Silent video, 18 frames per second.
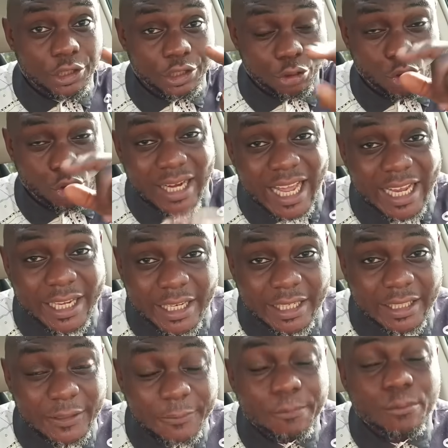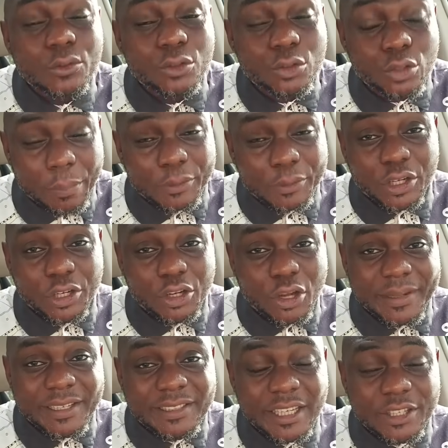Did you like it? Drop it in
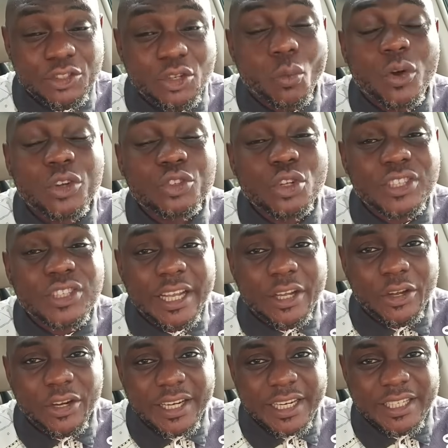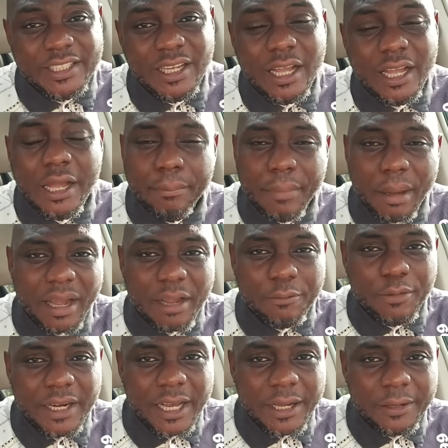the comment section. What's your take on this?
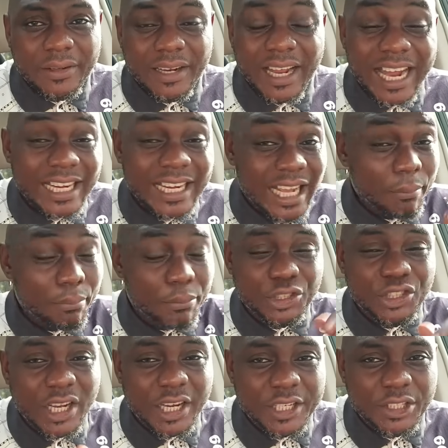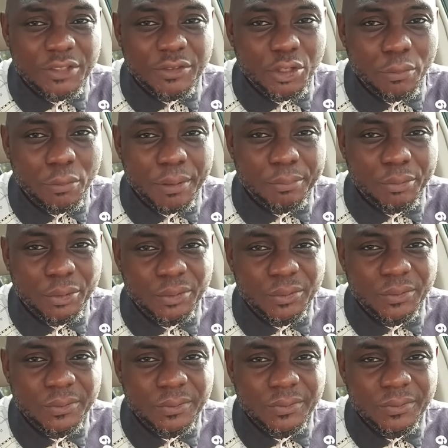Bye-bye for now. And help me share this video, people.